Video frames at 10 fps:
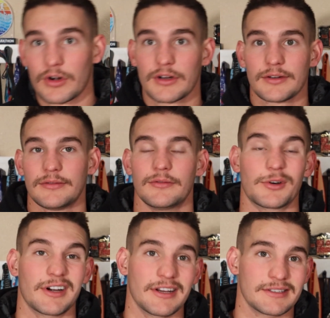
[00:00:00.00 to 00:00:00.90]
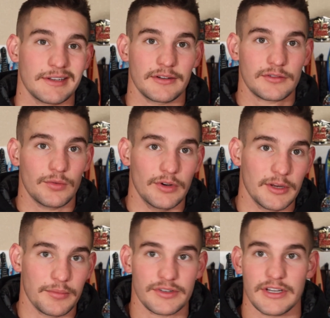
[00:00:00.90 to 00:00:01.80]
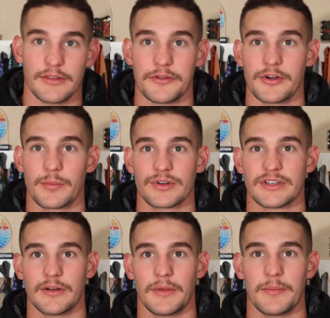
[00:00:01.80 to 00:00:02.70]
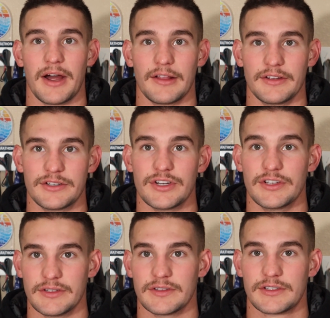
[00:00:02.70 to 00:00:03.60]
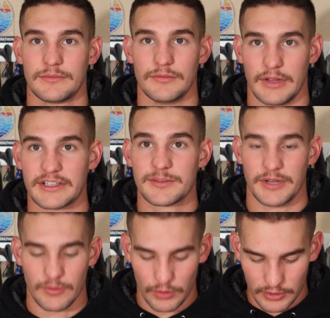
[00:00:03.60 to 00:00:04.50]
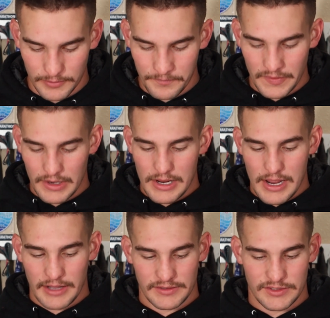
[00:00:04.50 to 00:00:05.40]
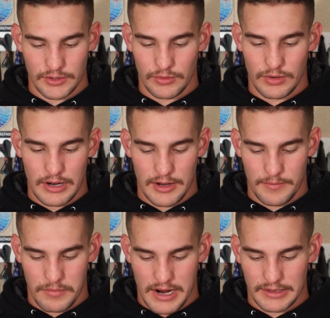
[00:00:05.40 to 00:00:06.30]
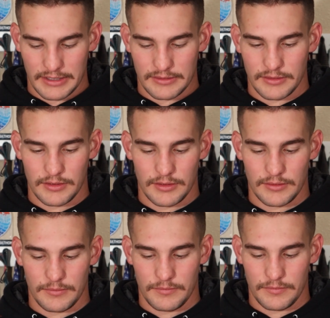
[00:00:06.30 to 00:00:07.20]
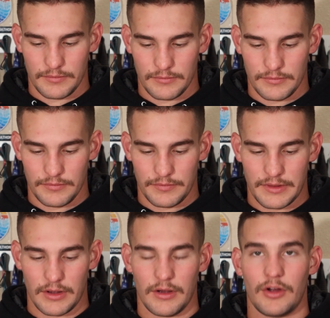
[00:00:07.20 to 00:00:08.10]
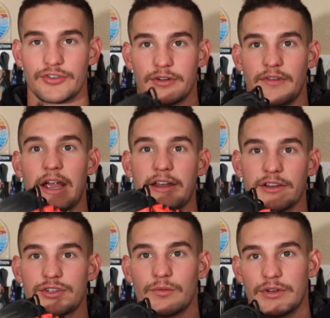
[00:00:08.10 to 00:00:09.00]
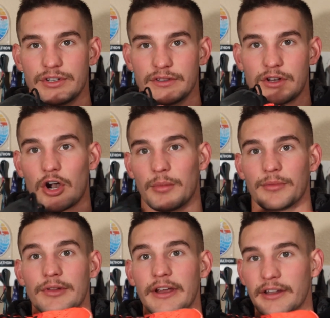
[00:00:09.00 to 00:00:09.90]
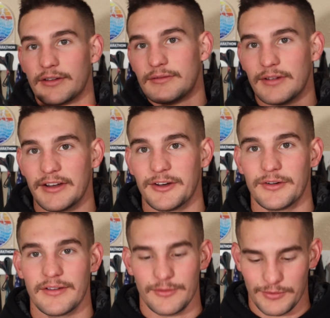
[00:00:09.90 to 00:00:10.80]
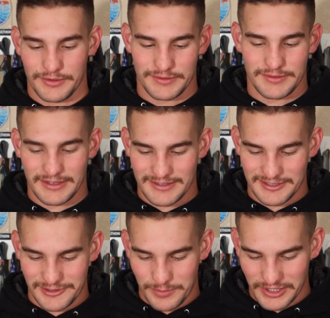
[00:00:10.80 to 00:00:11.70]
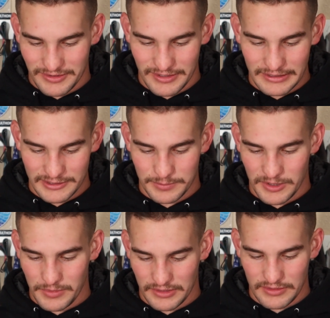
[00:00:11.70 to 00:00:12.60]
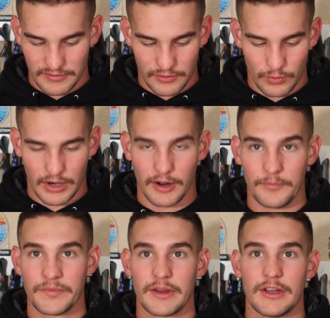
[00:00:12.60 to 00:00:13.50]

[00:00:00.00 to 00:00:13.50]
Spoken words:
work, or I guess like 20%, 30% of my mileage is in like speed work. And so I like the Ultra Vanish, which is carbon plated. I know everyone's like, this is a big thing. It's been a big thing for a while.